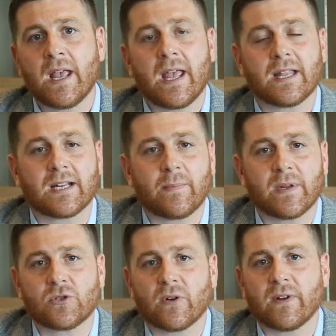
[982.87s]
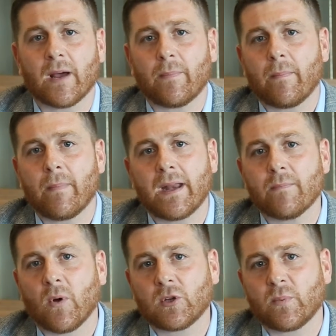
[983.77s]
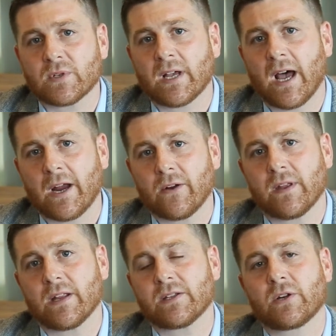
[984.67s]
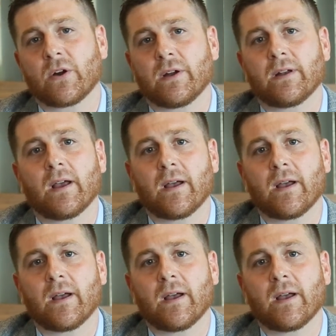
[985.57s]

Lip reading: it's going to be driven up many multiples higher than its current